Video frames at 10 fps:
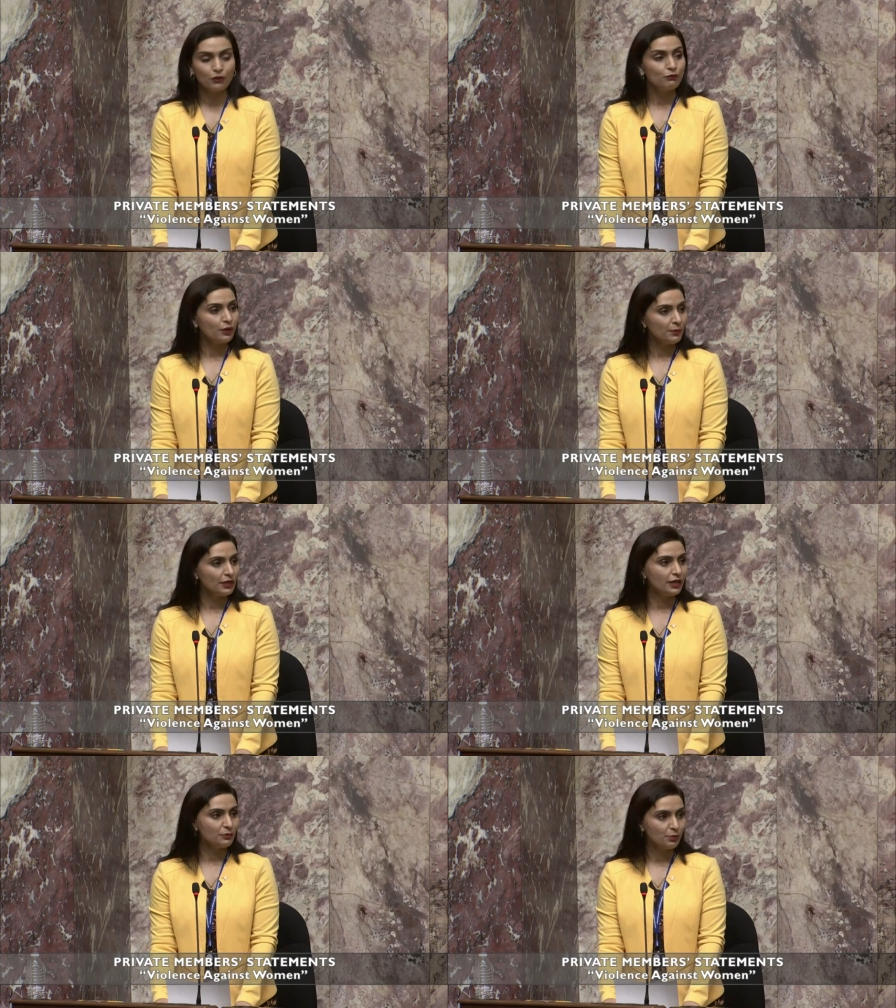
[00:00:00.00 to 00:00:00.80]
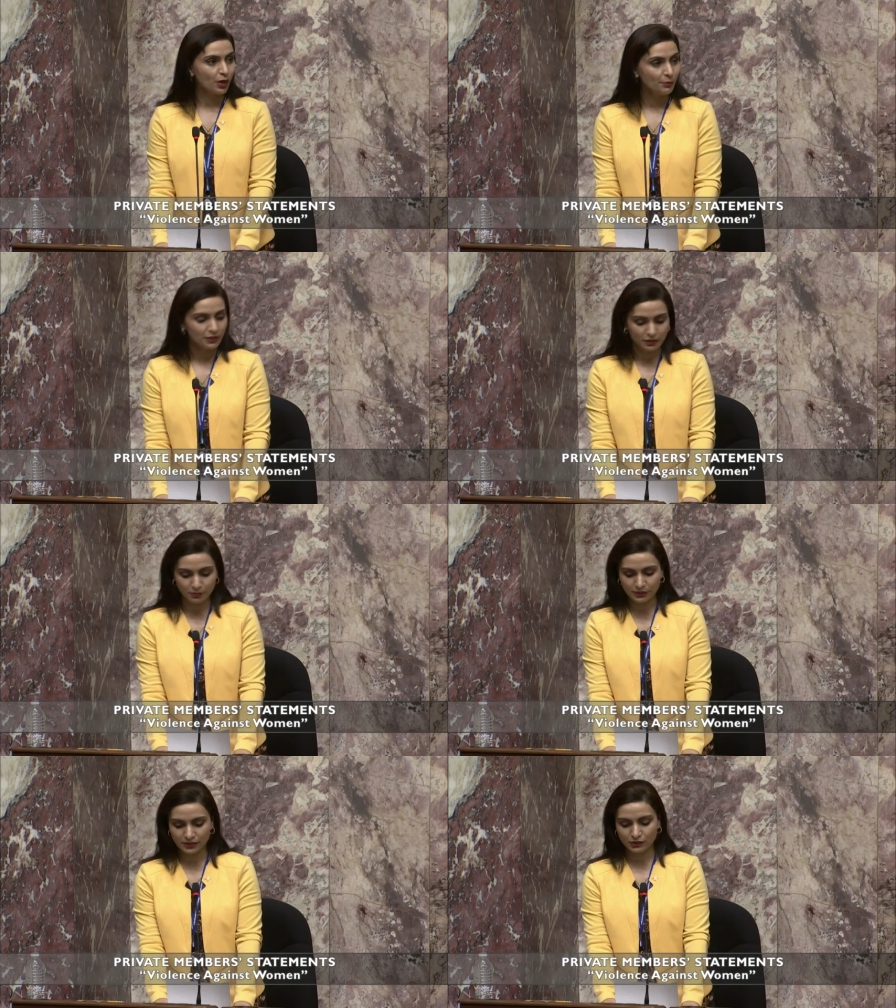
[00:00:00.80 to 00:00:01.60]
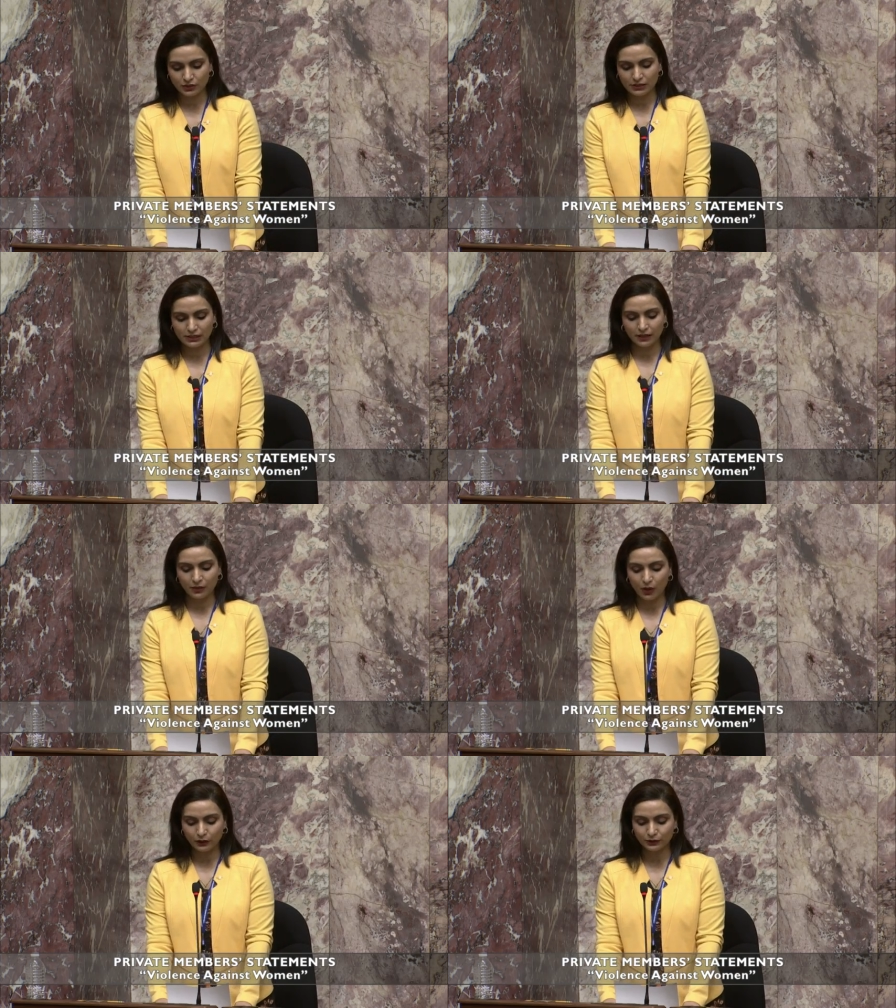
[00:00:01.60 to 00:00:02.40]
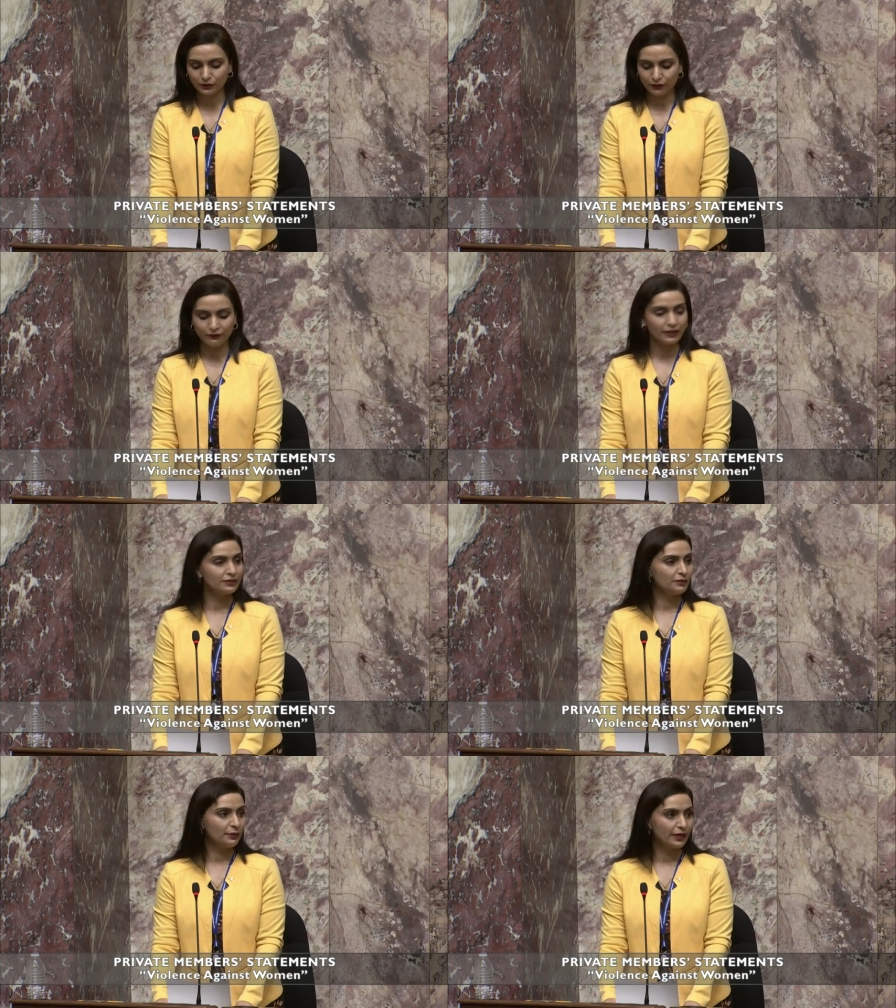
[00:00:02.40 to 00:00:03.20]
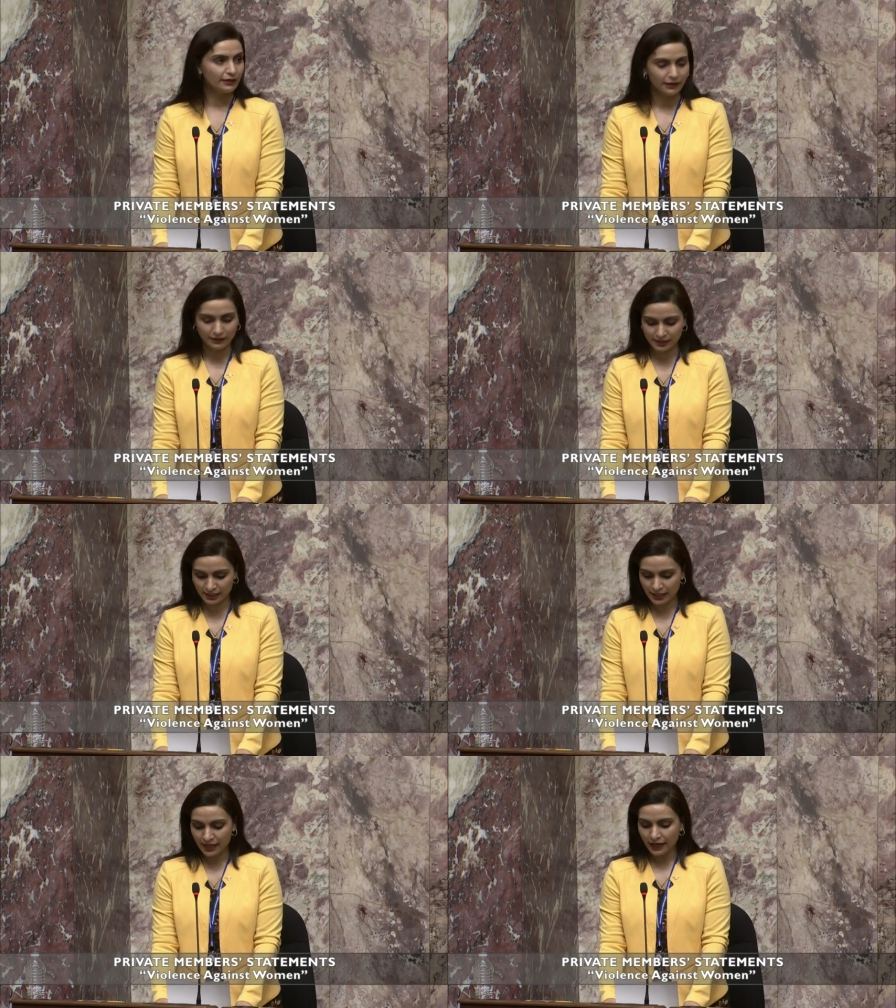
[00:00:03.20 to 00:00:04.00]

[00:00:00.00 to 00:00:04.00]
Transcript: Women in prominent positions are also affected by this,